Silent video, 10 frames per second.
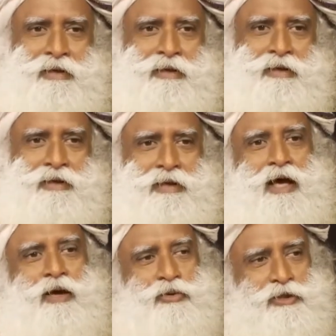
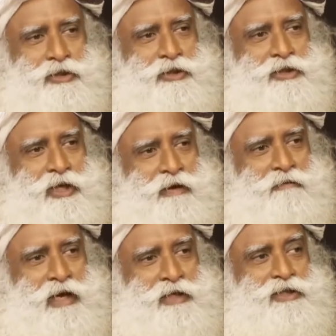Now tears have
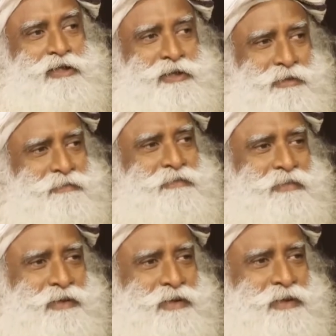acid,
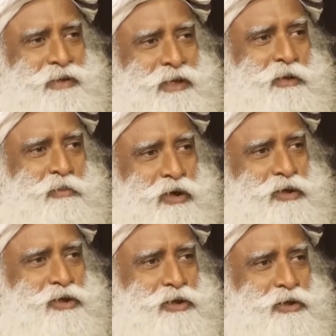it
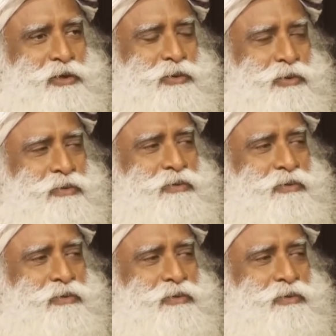burns into you.